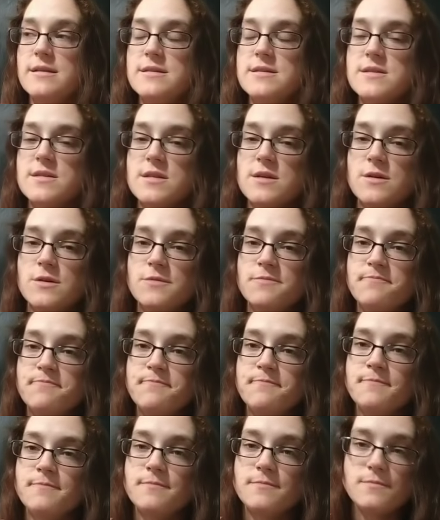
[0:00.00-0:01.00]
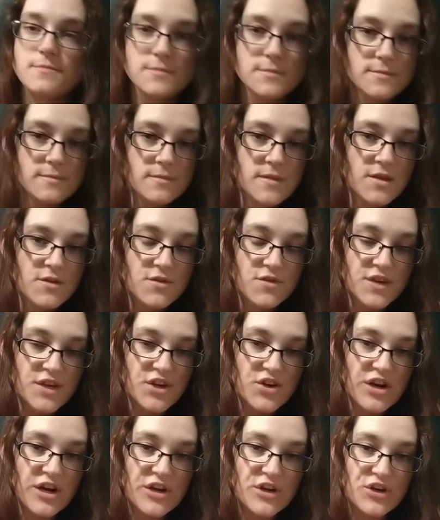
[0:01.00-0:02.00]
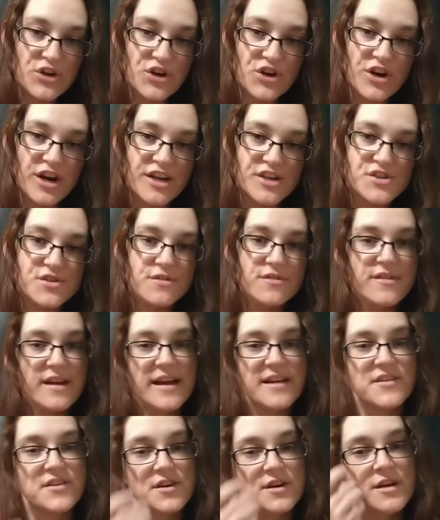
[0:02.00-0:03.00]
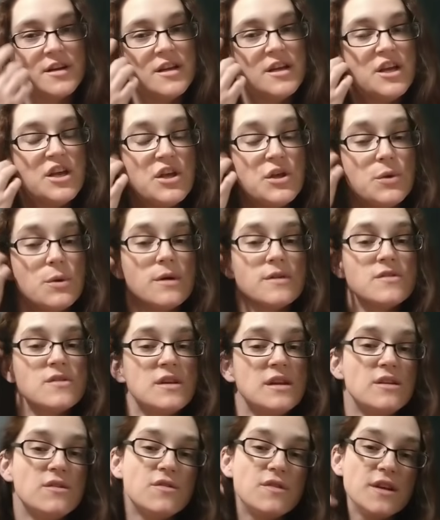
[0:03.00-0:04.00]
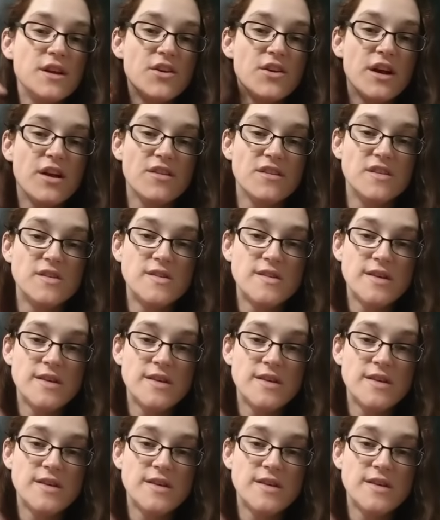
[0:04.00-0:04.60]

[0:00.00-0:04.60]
So figure out your correction factor. You also need to figure out the